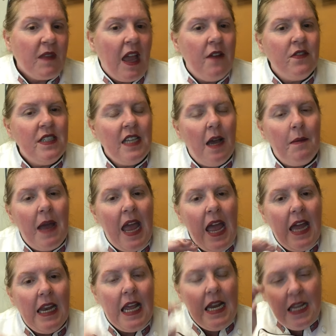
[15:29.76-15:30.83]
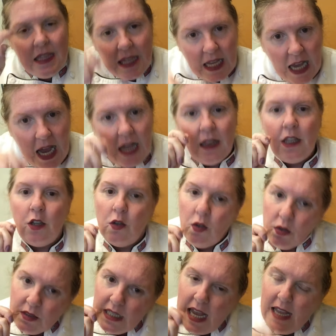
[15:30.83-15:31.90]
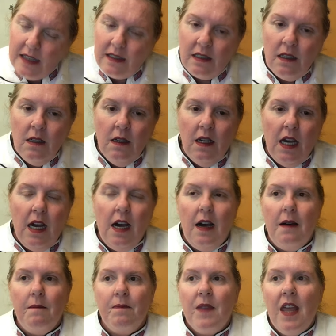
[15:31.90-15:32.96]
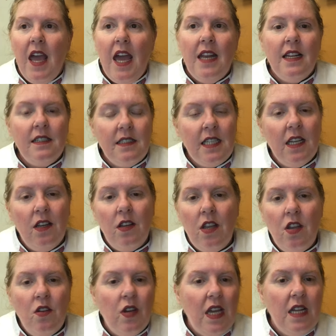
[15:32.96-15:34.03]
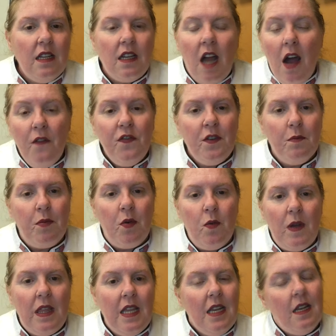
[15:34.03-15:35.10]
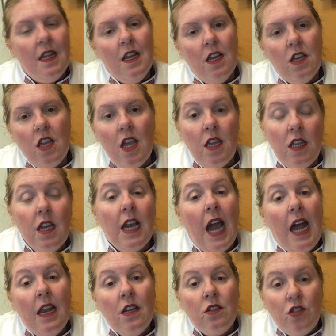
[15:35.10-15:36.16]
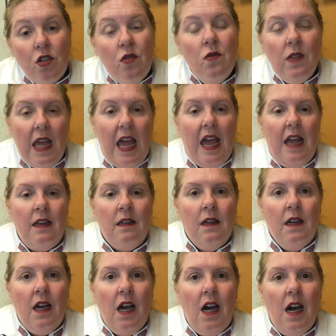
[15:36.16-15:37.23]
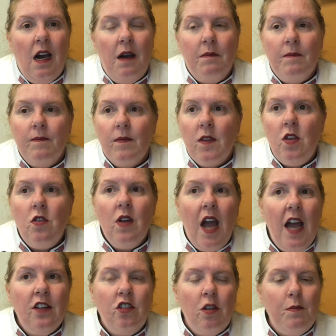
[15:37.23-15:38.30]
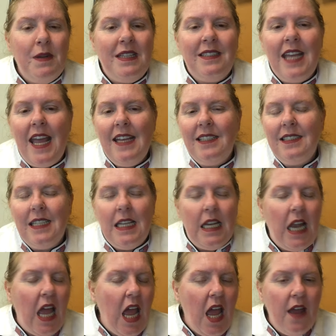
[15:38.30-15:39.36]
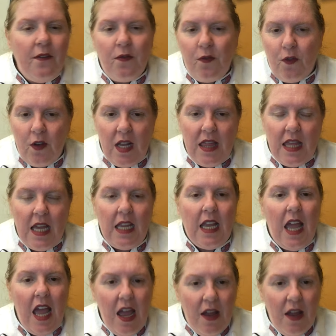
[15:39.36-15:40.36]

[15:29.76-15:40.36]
Every time I add anything, I little taste. And until you get comfortable with it, you got to do that. You guys should be tasting everything.